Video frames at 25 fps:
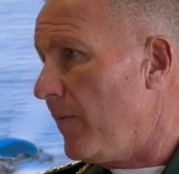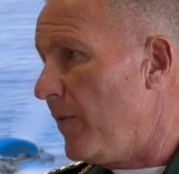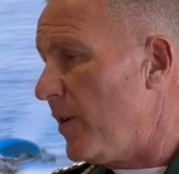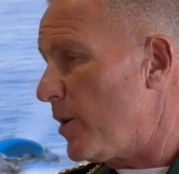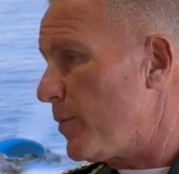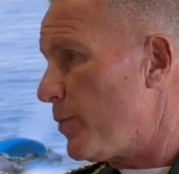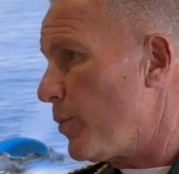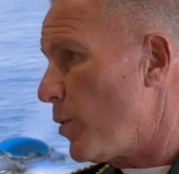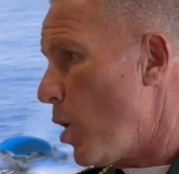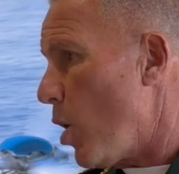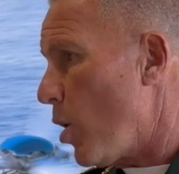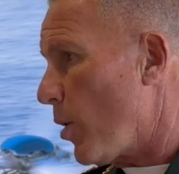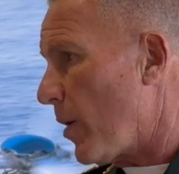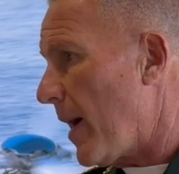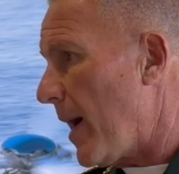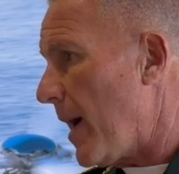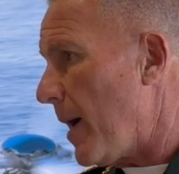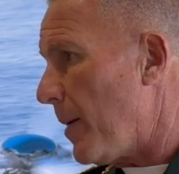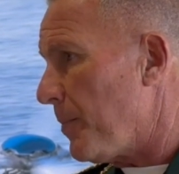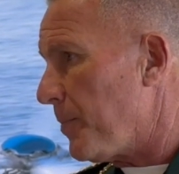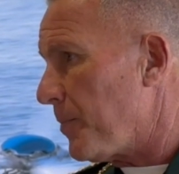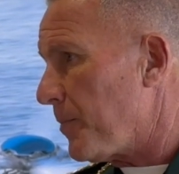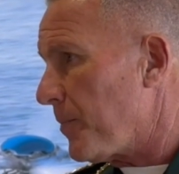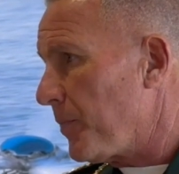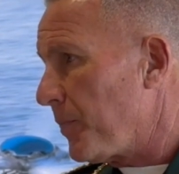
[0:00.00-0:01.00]
this program
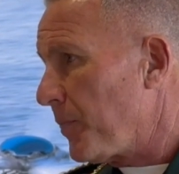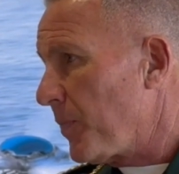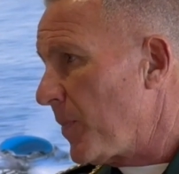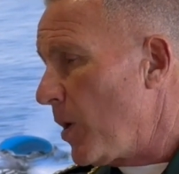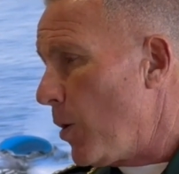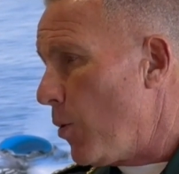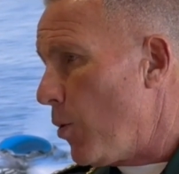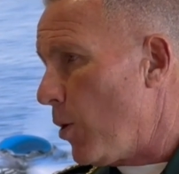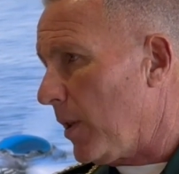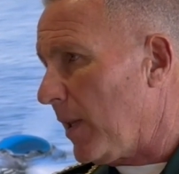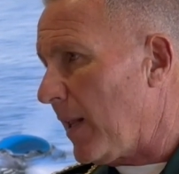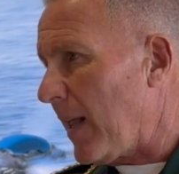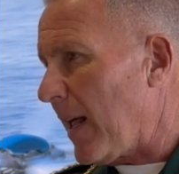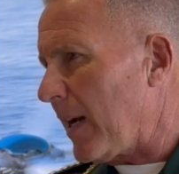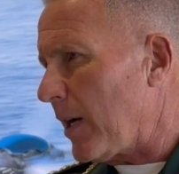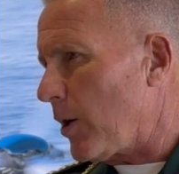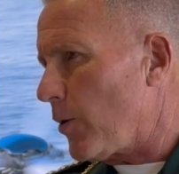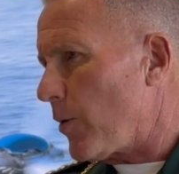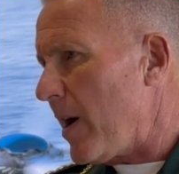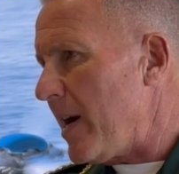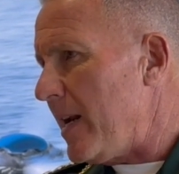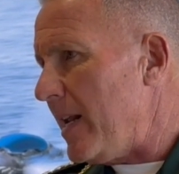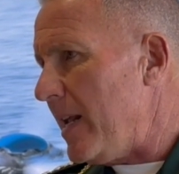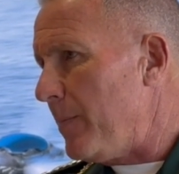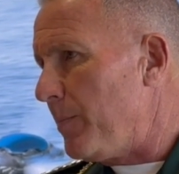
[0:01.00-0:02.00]
with a lot of
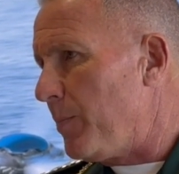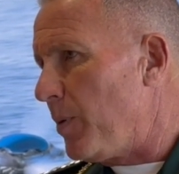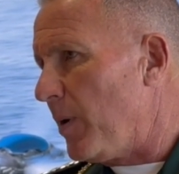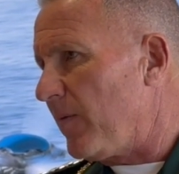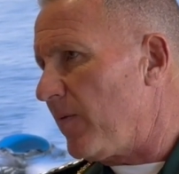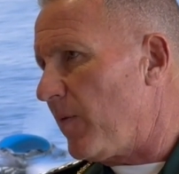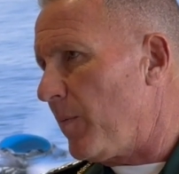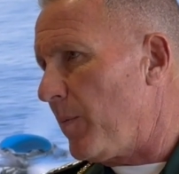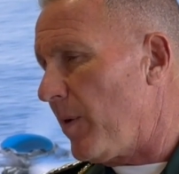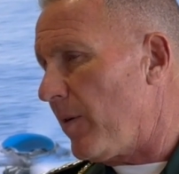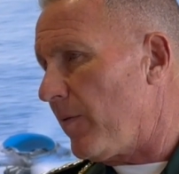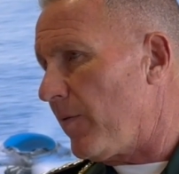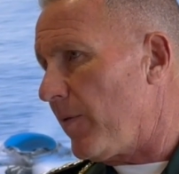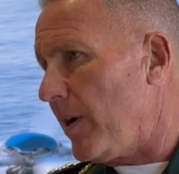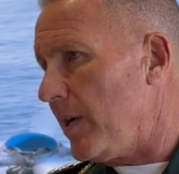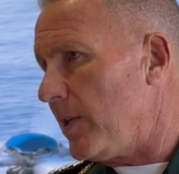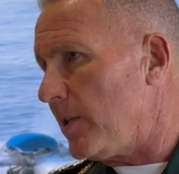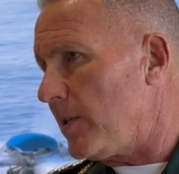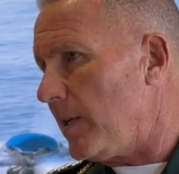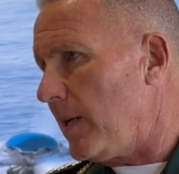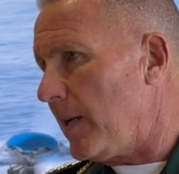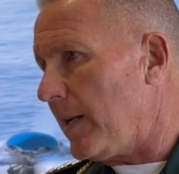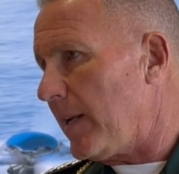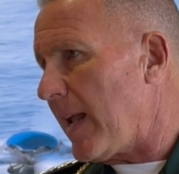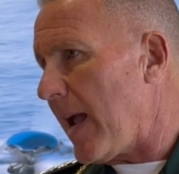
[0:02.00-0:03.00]
great input from our friends
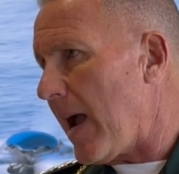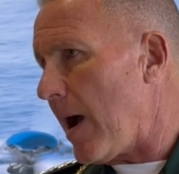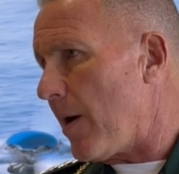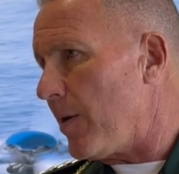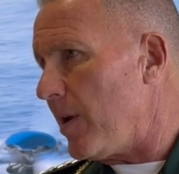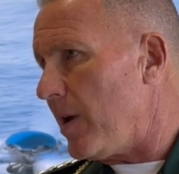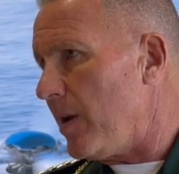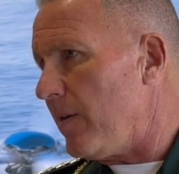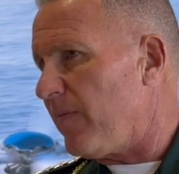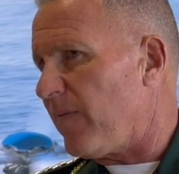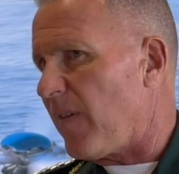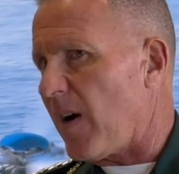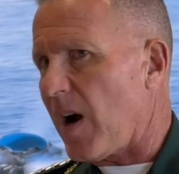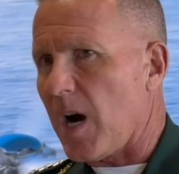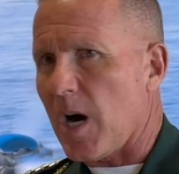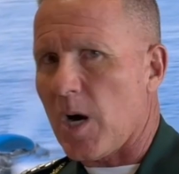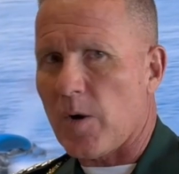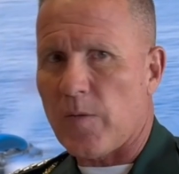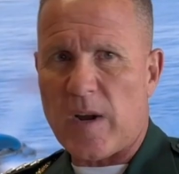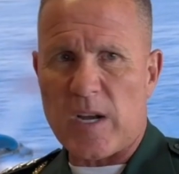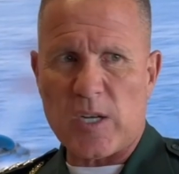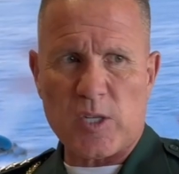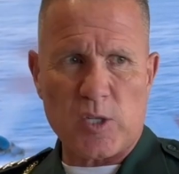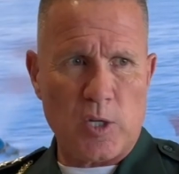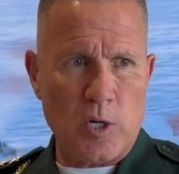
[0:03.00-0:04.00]
in the county, fire,
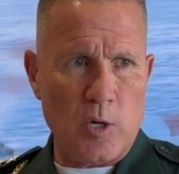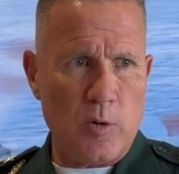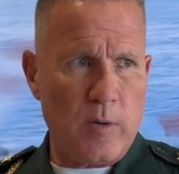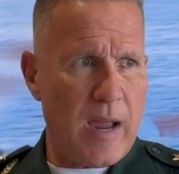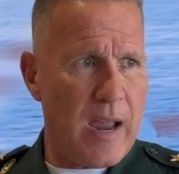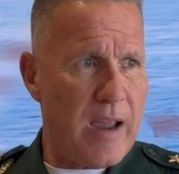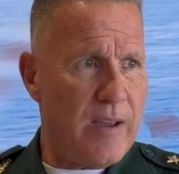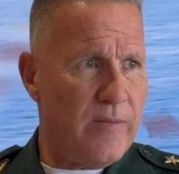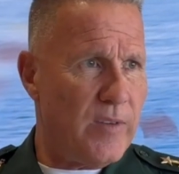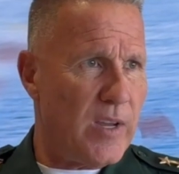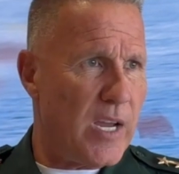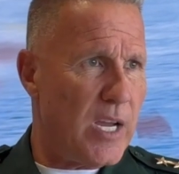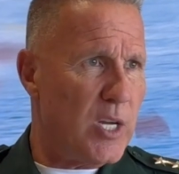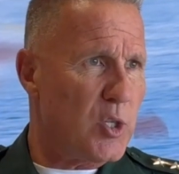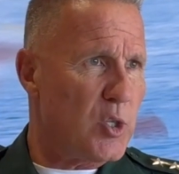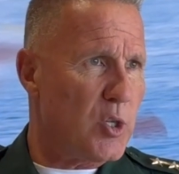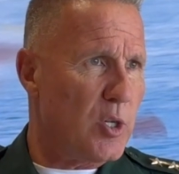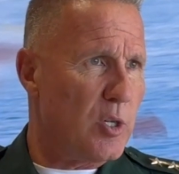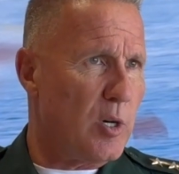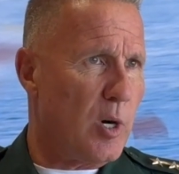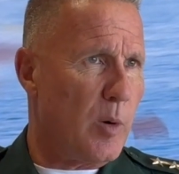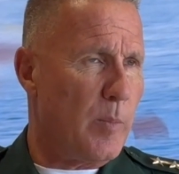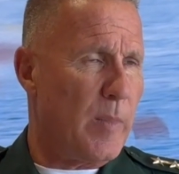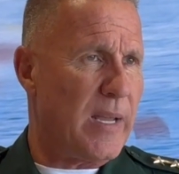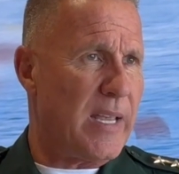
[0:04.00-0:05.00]
rescue, aviation,
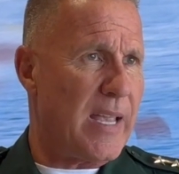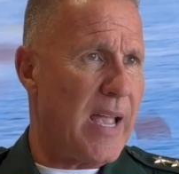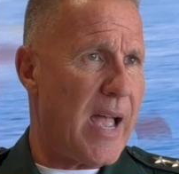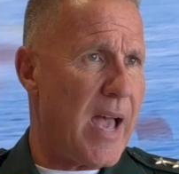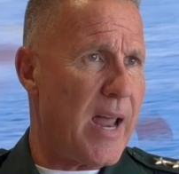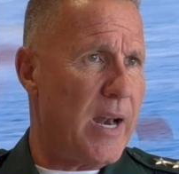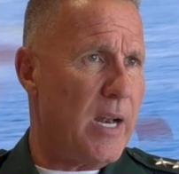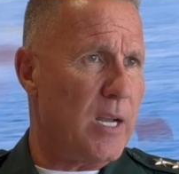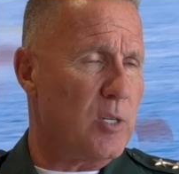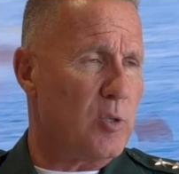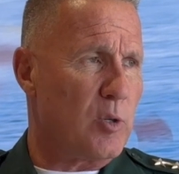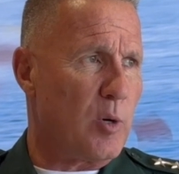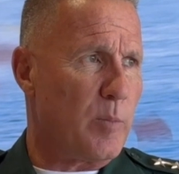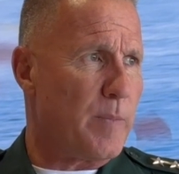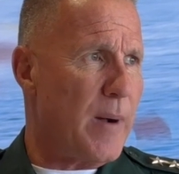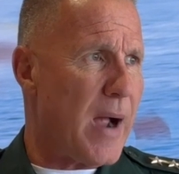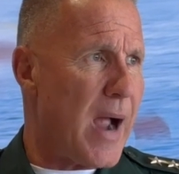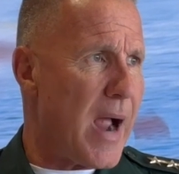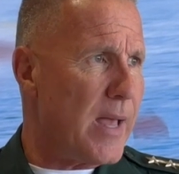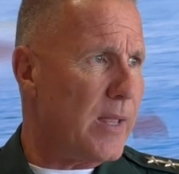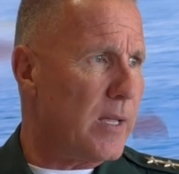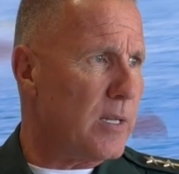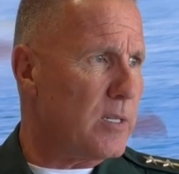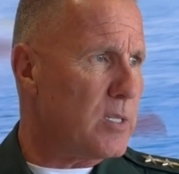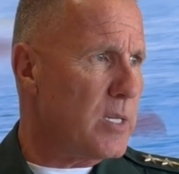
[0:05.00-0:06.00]
or mechanics, or
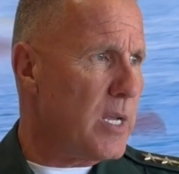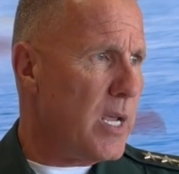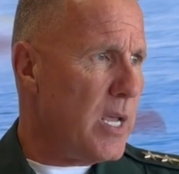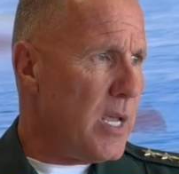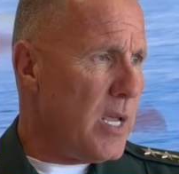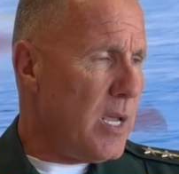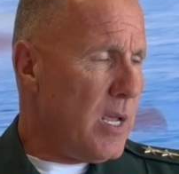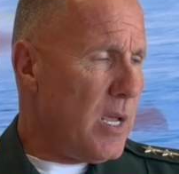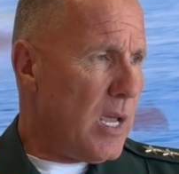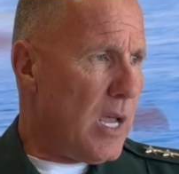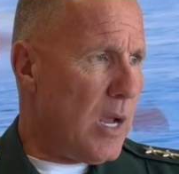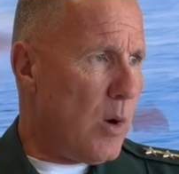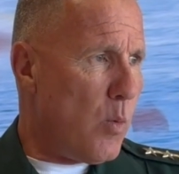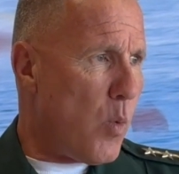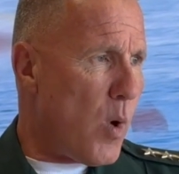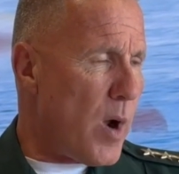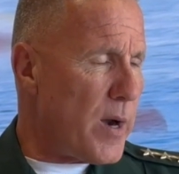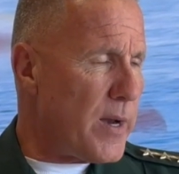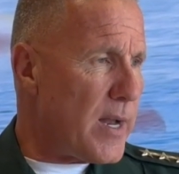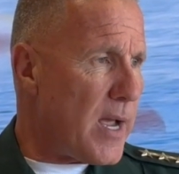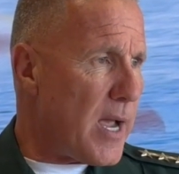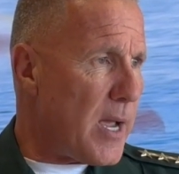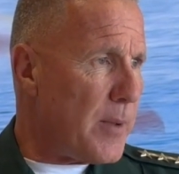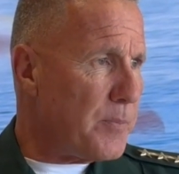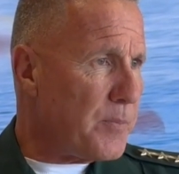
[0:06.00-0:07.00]
pilots, and
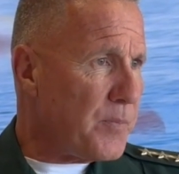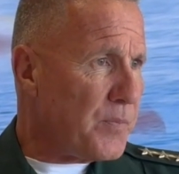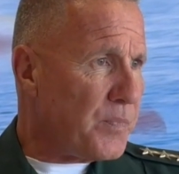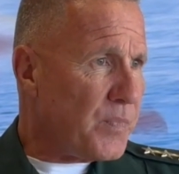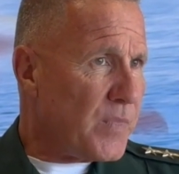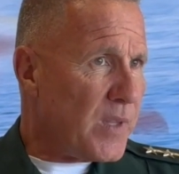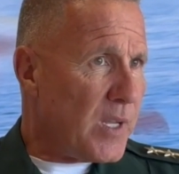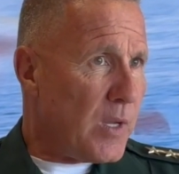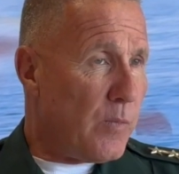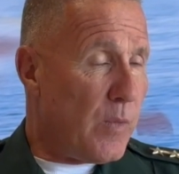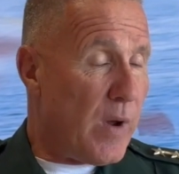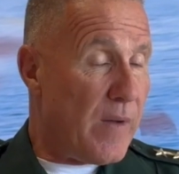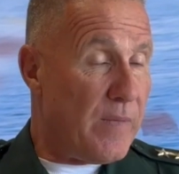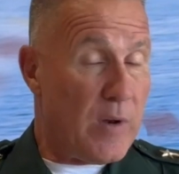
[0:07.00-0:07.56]
whatnot. We've